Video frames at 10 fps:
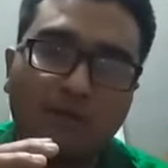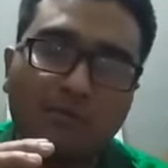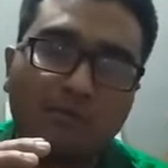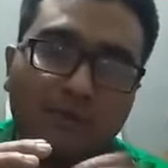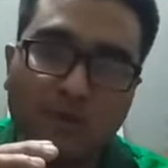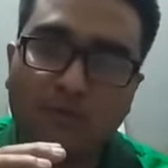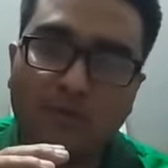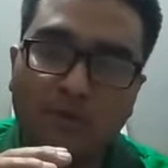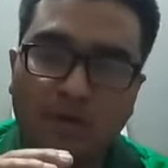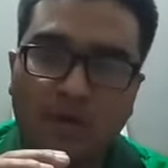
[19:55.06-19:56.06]
few
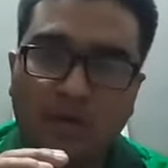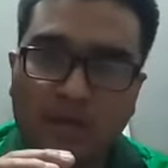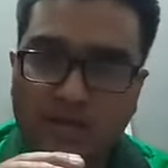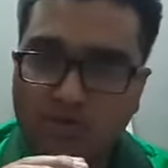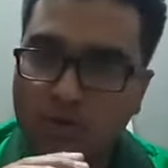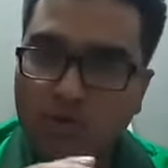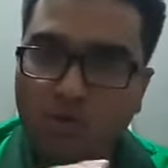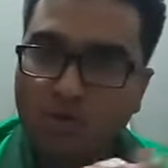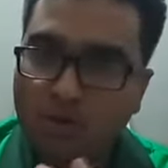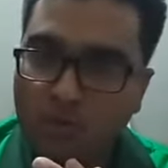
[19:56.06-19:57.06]
electoral
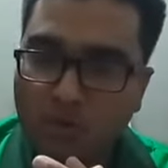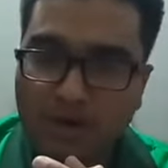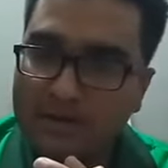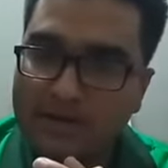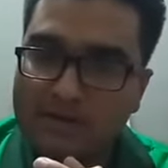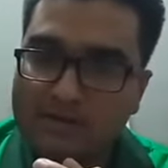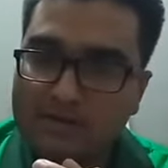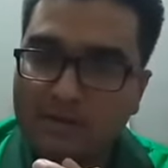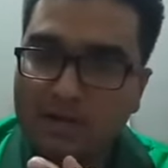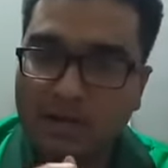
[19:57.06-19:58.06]
code of conduct,
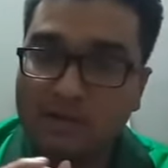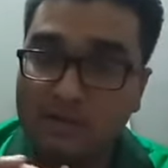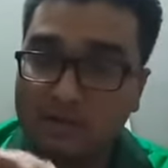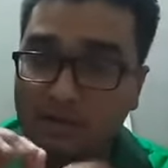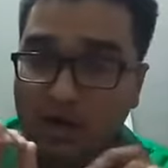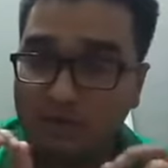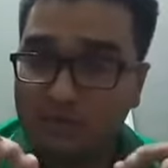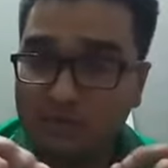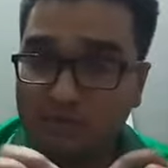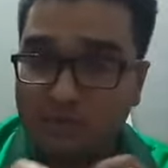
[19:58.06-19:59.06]
and you have
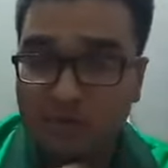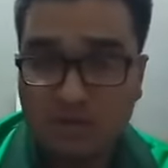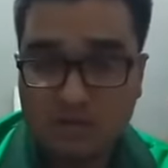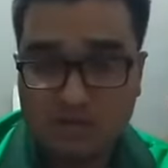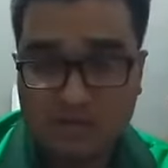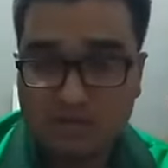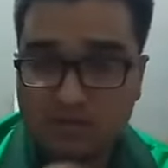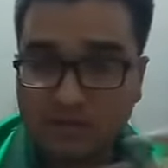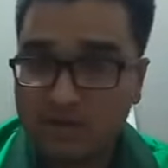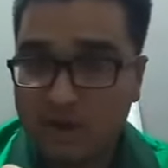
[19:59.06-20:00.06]
to just
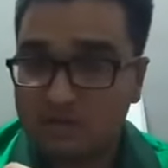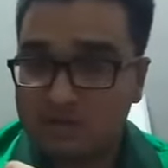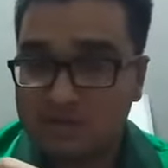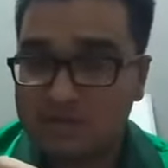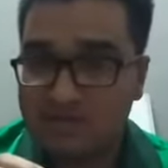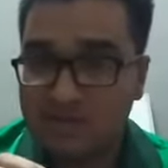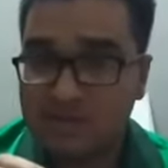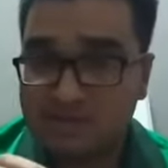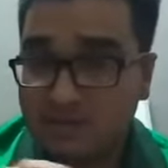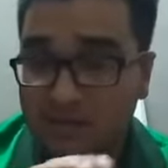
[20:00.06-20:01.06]
read out these things.
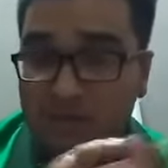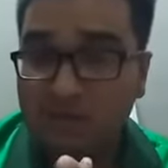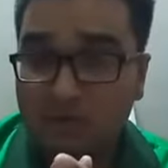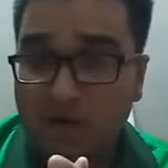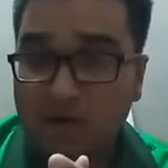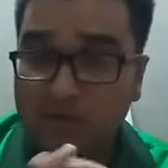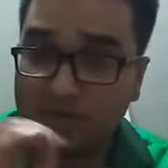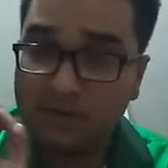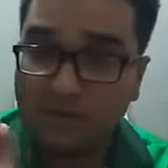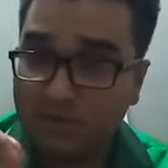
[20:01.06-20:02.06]
If you have
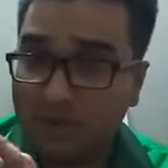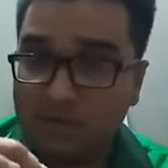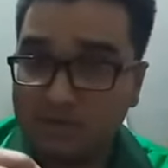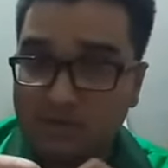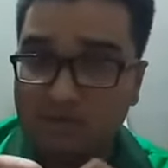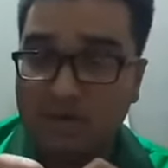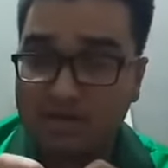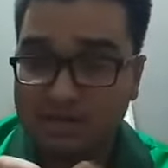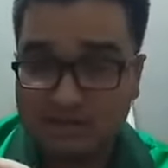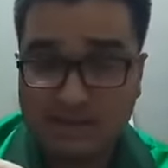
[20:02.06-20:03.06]
any problem to
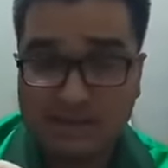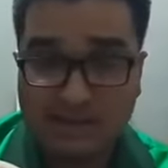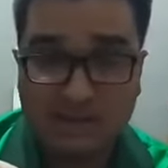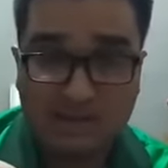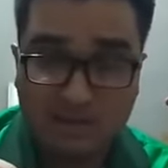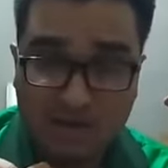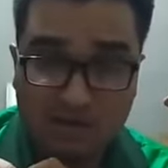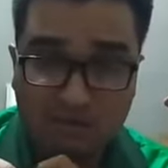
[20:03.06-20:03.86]
understand any